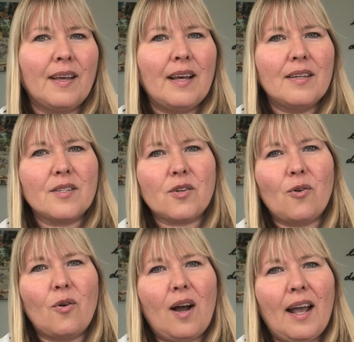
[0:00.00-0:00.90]

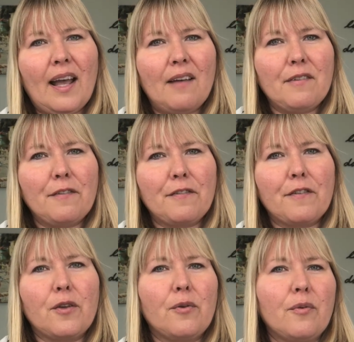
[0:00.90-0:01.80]
So I have a
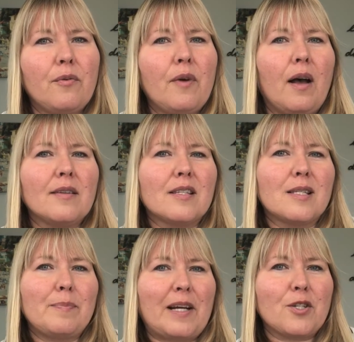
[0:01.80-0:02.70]
few
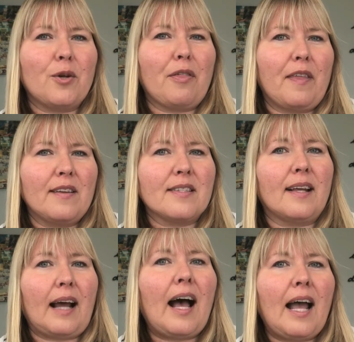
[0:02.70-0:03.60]
special things
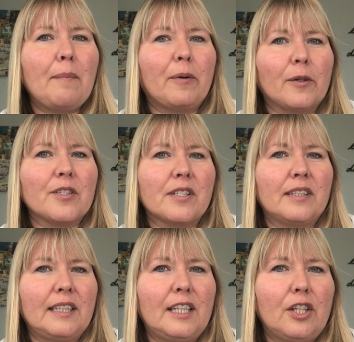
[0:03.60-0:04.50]
that I
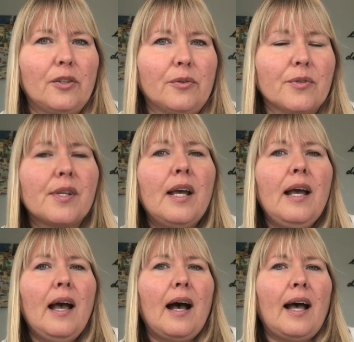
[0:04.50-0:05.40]
personally use,
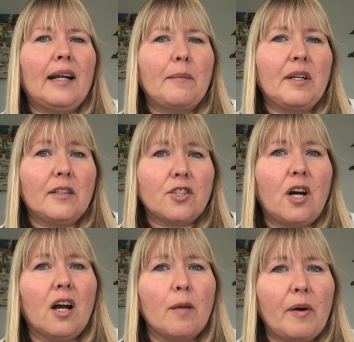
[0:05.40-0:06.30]
and I'm going to
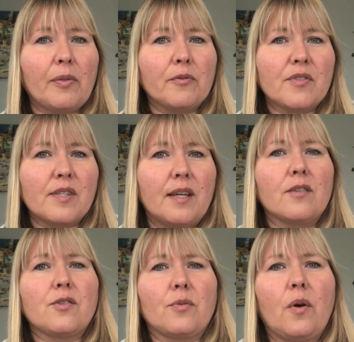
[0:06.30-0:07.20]
talk about those
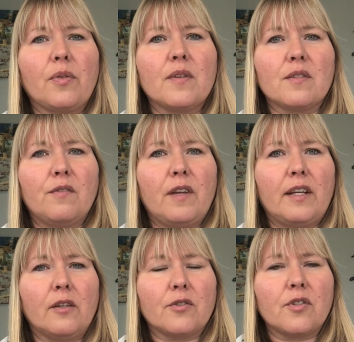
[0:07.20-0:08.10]
things throughout this
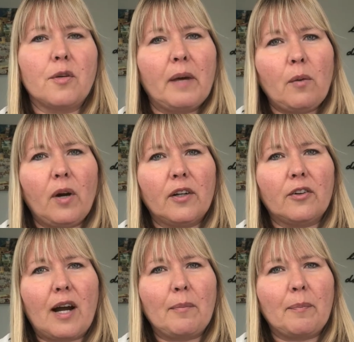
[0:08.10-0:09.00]
video. So you might want to
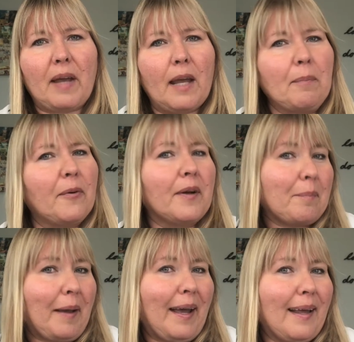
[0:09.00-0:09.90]
grab a paper and a
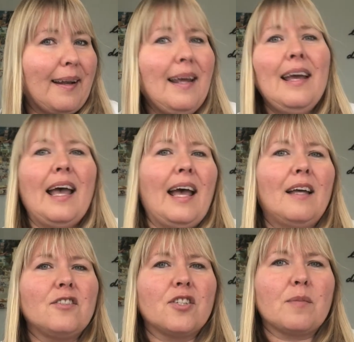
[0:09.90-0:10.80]
pen
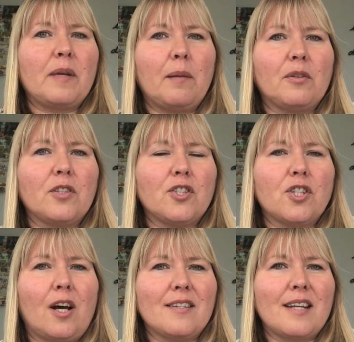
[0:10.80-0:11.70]
and just be able to
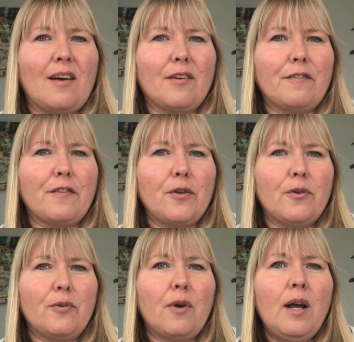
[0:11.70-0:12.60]
jot down a
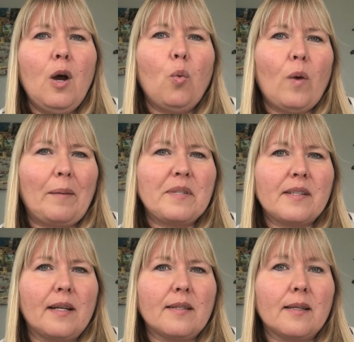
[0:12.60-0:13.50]
few
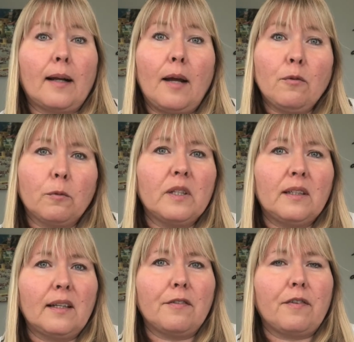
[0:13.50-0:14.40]
websites that I
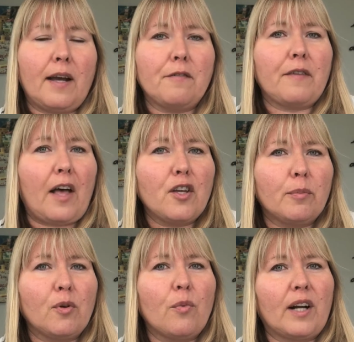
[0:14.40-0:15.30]
really find
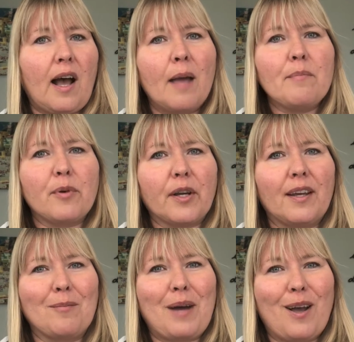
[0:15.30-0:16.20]
valuable when I'm booking my